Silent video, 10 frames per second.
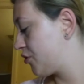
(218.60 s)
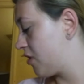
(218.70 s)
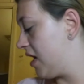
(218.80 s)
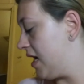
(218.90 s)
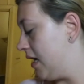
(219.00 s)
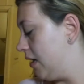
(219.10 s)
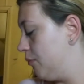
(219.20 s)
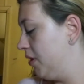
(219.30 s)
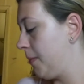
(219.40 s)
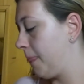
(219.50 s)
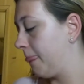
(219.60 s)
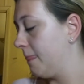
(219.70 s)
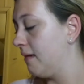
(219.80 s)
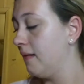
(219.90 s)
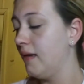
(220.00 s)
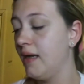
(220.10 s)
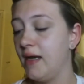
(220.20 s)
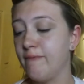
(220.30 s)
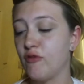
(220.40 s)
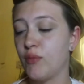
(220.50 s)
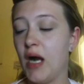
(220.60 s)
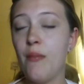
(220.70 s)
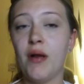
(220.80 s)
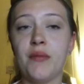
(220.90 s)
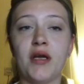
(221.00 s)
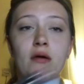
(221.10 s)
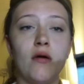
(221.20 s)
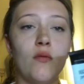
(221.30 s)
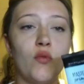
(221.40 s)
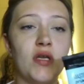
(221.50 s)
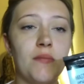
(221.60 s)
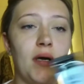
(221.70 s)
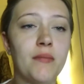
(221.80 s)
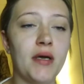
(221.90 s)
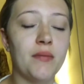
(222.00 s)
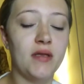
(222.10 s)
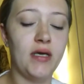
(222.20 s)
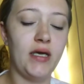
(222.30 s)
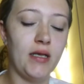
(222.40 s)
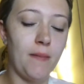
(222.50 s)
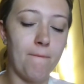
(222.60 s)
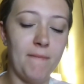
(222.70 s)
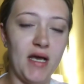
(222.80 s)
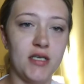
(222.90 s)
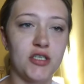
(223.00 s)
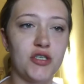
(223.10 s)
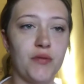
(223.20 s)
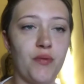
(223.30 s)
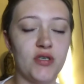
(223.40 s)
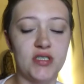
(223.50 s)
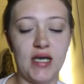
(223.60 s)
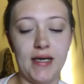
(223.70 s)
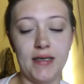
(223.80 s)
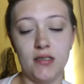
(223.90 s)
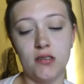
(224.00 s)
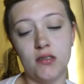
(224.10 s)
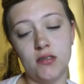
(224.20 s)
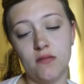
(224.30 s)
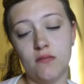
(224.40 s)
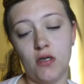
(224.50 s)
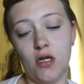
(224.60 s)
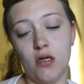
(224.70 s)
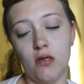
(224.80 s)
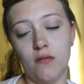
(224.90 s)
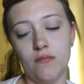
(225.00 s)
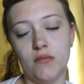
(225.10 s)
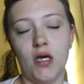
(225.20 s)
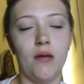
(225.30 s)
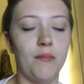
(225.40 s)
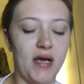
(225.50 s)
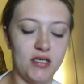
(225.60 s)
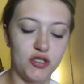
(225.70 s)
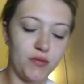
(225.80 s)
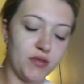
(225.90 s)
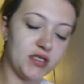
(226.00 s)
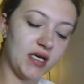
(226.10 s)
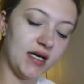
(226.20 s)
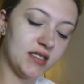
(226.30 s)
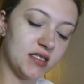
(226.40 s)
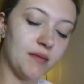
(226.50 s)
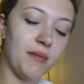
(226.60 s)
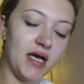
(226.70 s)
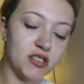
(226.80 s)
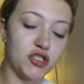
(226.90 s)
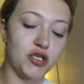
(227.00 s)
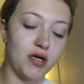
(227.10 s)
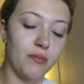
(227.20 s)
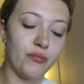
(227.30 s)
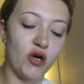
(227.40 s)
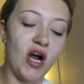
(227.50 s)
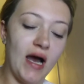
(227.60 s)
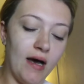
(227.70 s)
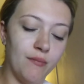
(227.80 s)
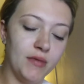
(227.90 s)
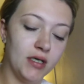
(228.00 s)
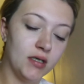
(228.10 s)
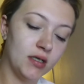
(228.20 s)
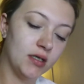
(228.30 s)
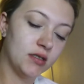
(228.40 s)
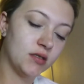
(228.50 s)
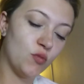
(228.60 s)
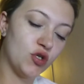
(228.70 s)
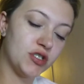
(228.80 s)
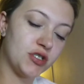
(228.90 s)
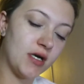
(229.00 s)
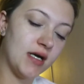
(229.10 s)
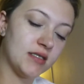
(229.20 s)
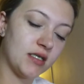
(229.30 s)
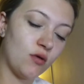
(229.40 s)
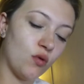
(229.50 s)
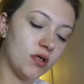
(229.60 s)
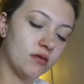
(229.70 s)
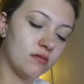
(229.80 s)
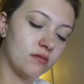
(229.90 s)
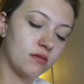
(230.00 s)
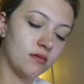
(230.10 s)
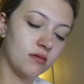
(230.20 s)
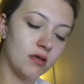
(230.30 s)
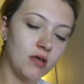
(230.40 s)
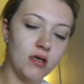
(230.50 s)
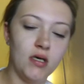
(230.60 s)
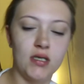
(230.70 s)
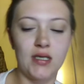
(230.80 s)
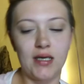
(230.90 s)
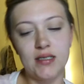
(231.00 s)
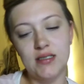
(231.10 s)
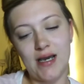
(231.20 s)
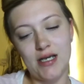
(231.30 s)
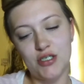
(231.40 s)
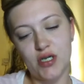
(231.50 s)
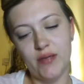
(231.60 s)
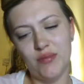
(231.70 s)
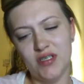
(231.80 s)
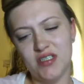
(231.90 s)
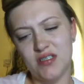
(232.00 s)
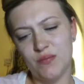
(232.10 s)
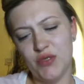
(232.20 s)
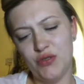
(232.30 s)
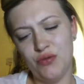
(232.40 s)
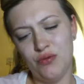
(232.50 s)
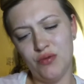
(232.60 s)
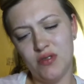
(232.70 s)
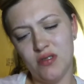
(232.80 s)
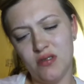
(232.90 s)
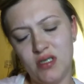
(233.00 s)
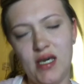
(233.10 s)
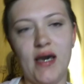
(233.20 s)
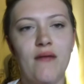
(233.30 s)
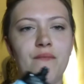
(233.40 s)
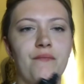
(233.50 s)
prime. And for primer, I'm going to go in with my Maybelline Master Precise. Or, not Master Precise, the Master Prime. The moisturizing one. I think it's hydrate+smooth. Yeah.